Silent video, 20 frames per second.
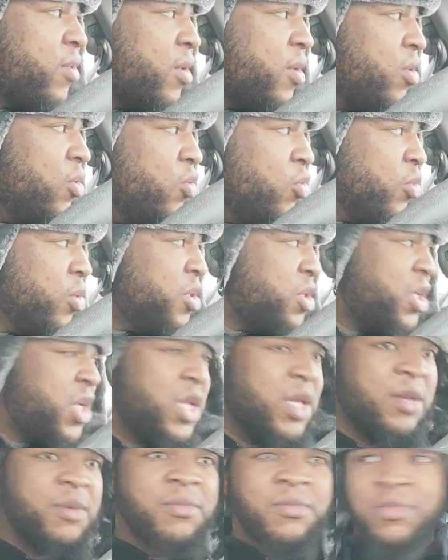the new
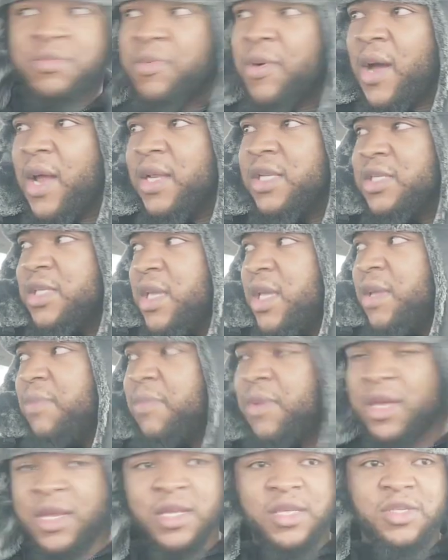regime probably saying, "Man,